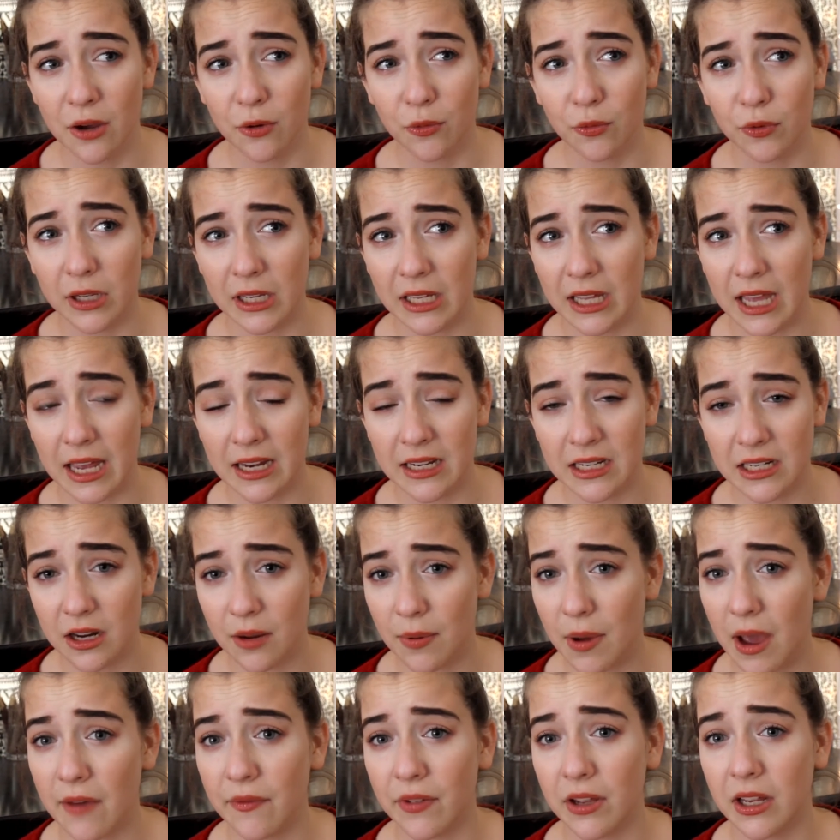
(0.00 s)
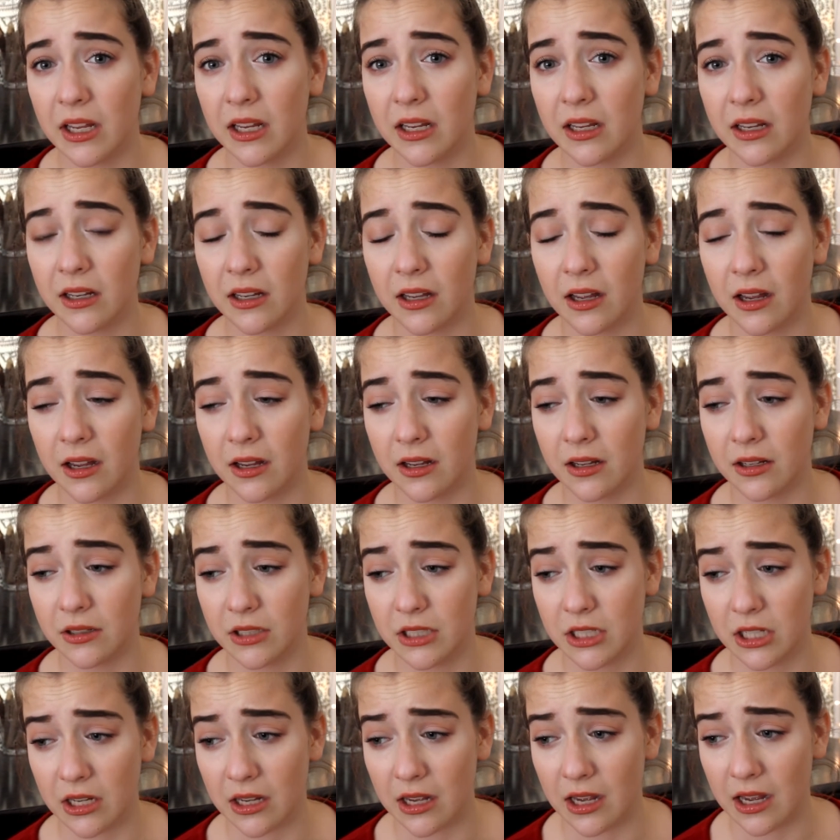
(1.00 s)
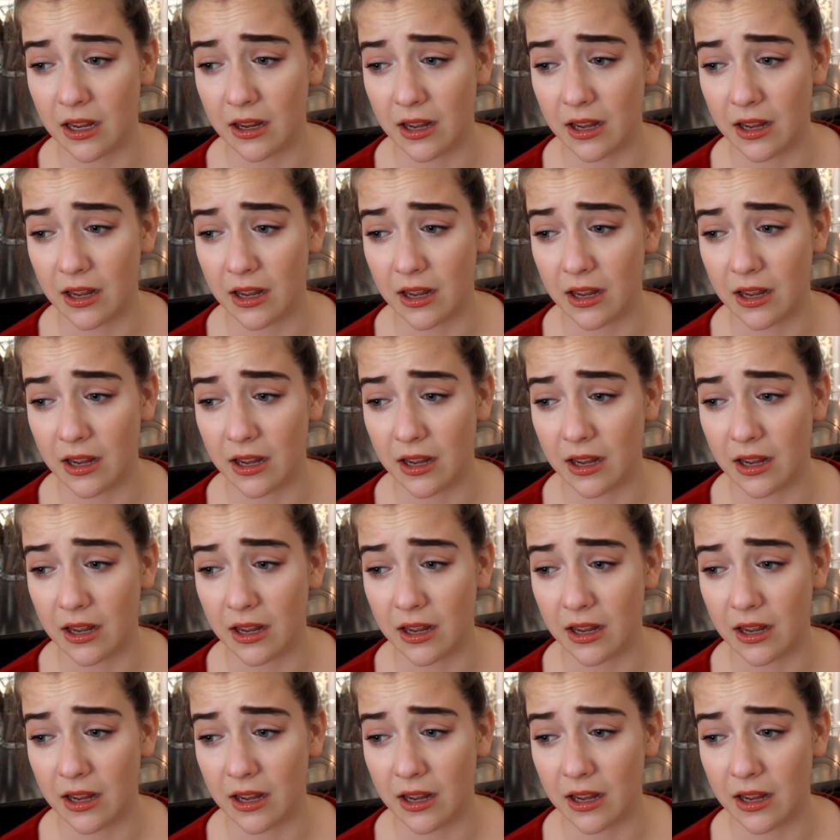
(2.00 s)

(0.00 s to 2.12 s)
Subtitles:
We ended up having to